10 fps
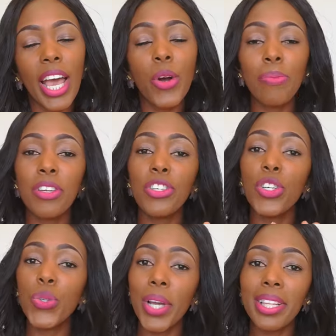I hope that you
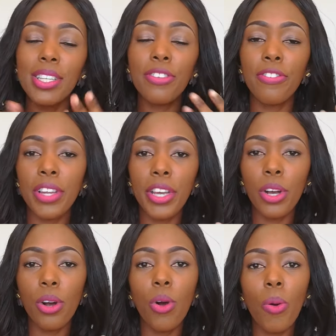enjoyed this
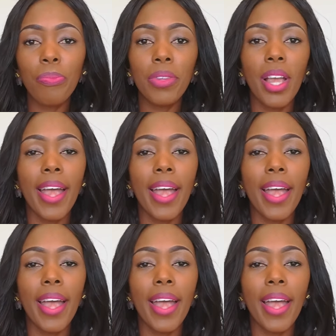video.